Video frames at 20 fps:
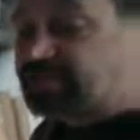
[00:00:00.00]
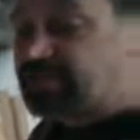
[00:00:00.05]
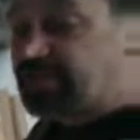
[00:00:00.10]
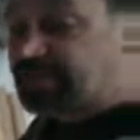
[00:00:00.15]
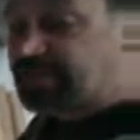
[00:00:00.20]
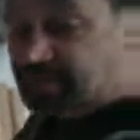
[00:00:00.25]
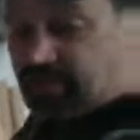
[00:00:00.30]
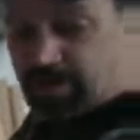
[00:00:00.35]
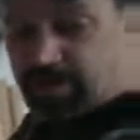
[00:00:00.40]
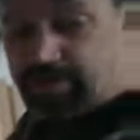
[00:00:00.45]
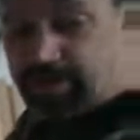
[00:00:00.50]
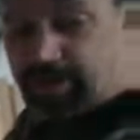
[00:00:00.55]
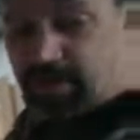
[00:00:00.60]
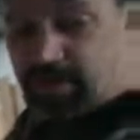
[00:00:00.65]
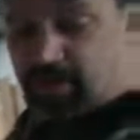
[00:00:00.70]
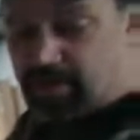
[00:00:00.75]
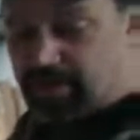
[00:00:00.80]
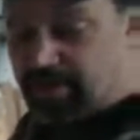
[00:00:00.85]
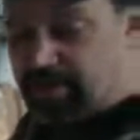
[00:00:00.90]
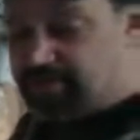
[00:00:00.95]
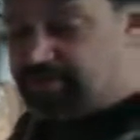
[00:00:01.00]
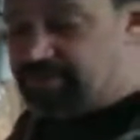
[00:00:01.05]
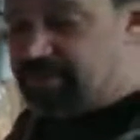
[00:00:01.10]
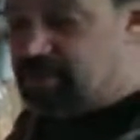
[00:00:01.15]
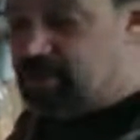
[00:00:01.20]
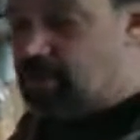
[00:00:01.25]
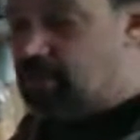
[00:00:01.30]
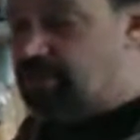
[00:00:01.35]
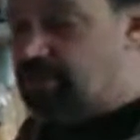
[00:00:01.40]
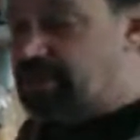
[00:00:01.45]
is going to be gone. If you're
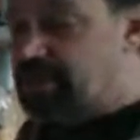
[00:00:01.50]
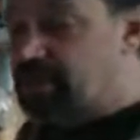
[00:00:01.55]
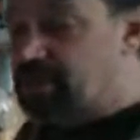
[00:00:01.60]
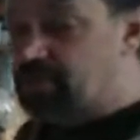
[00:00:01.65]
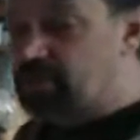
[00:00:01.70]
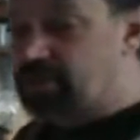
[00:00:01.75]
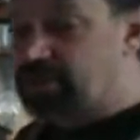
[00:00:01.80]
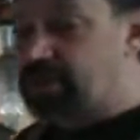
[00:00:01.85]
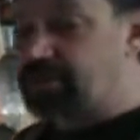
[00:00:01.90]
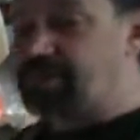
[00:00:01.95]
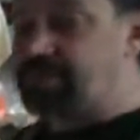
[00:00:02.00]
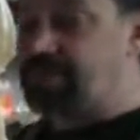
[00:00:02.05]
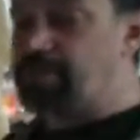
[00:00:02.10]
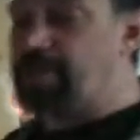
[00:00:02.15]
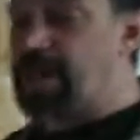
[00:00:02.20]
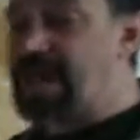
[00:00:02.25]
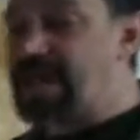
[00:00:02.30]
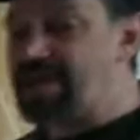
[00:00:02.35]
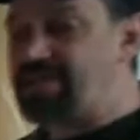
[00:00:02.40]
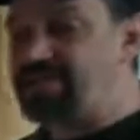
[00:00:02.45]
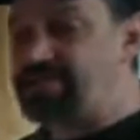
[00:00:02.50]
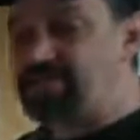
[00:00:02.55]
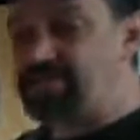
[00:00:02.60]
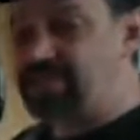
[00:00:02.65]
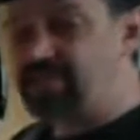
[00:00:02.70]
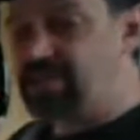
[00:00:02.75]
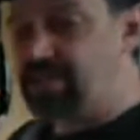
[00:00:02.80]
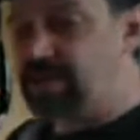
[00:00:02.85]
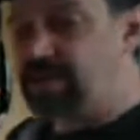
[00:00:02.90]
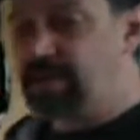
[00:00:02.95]
going there looking for masks,
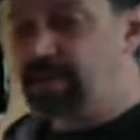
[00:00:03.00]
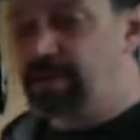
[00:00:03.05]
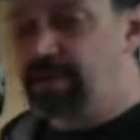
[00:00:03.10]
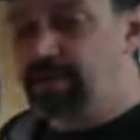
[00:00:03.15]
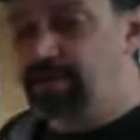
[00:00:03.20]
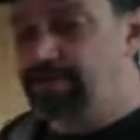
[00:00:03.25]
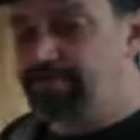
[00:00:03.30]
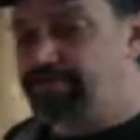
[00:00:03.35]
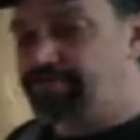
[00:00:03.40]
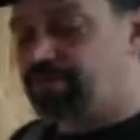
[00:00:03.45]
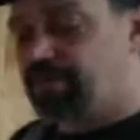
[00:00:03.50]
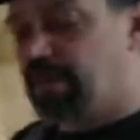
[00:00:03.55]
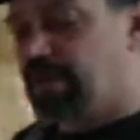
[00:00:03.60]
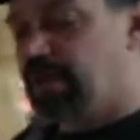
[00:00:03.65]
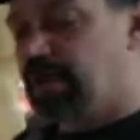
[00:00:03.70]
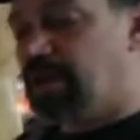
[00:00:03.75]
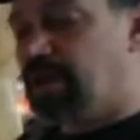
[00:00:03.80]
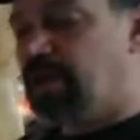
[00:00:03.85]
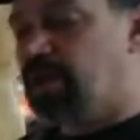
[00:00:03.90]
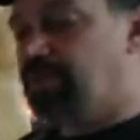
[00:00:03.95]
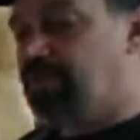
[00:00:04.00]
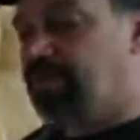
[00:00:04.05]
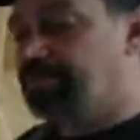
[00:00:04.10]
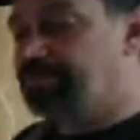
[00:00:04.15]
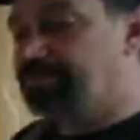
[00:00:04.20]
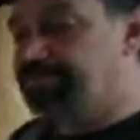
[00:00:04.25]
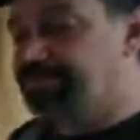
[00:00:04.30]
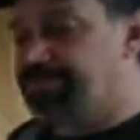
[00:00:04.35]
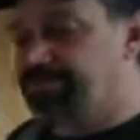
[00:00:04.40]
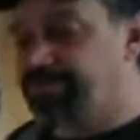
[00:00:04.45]
you
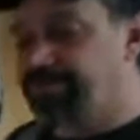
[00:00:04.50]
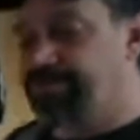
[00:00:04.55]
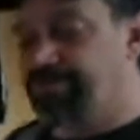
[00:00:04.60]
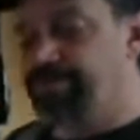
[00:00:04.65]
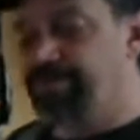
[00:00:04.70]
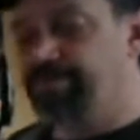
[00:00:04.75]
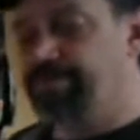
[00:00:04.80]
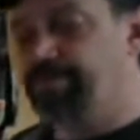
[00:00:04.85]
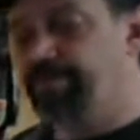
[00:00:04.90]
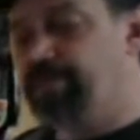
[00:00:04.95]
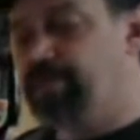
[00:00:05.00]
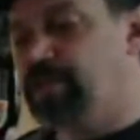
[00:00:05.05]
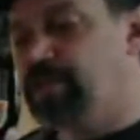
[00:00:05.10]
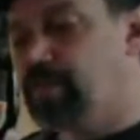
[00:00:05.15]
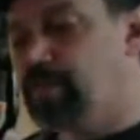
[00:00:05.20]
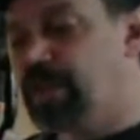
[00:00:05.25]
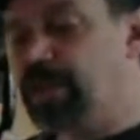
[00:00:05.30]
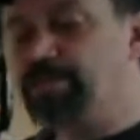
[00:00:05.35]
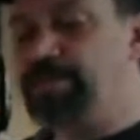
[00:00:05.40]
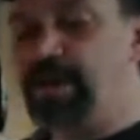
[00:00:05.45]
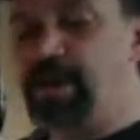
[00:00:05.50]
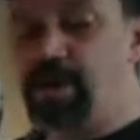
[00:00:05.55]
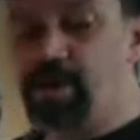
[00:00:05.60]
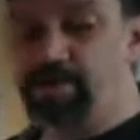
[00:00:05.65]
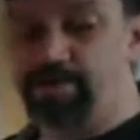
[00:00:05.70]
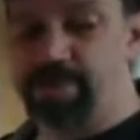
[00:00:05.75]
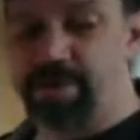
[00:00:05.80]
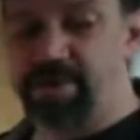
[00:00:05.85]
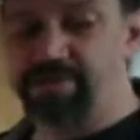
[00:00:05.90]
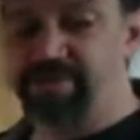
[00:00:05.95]
might be hard
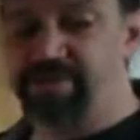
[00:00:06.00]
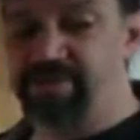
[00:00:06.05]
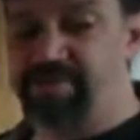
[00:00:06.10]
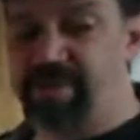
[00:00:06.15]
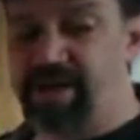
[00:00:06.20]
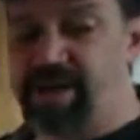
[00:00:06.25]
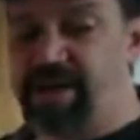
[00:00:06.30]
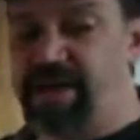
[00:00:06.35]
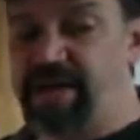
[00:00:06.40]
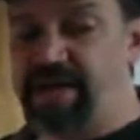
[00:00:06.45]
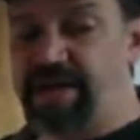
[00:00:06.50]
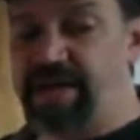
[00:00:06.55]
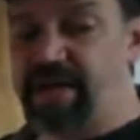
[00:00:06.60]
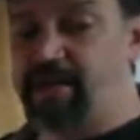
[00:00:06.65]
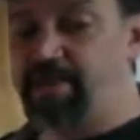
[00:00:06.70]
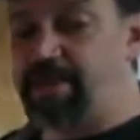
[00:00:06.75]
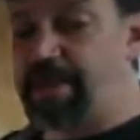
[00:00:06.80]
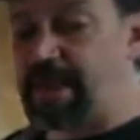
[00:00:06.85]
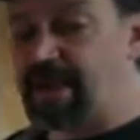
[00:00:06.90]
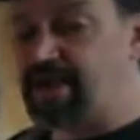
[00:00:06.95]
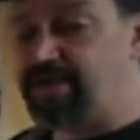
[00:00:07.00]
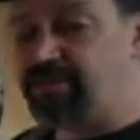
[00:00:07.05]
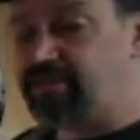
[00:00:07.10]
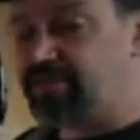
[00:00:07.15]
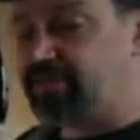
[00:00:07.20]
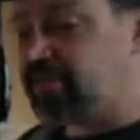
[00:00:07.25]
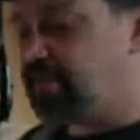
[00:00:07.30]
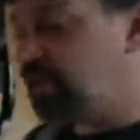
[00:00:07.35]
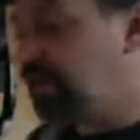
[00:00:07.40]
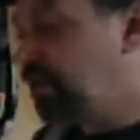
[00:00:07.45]
pressed to find any kind of masks.
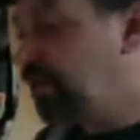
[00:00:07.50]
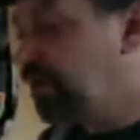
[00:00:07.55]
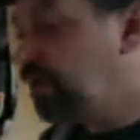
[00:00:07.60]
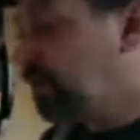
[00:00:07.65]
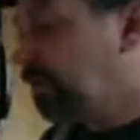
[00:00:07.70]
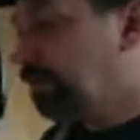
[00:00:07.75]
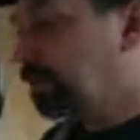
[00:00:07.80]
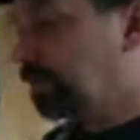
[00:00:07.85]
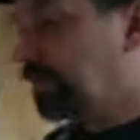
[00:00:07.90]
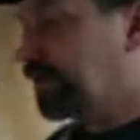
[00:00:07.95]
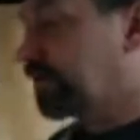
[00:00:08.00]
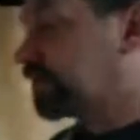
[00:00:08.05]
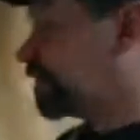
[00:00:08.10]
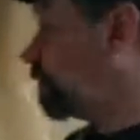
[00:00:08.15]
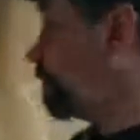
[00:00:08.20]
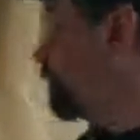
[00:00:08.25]
But some